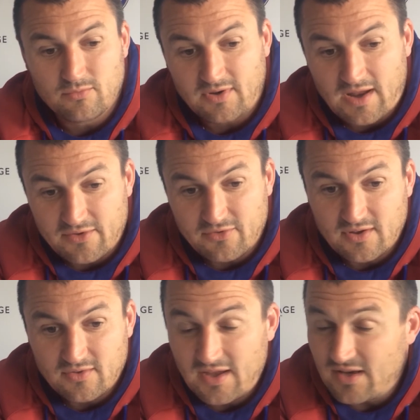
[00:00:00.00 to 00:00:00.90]
regards
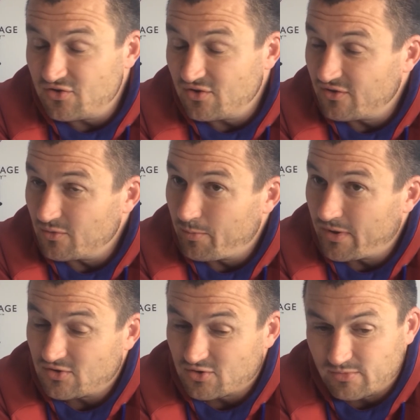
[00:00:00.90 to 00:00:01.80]
the injuries that we
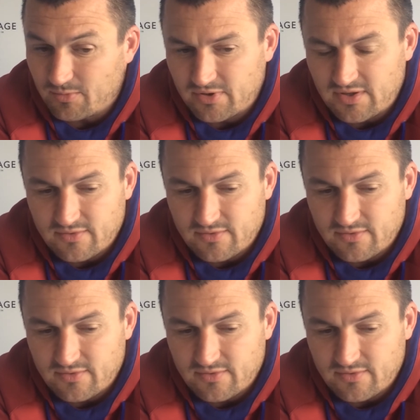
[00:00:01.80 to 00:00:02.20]
picked up the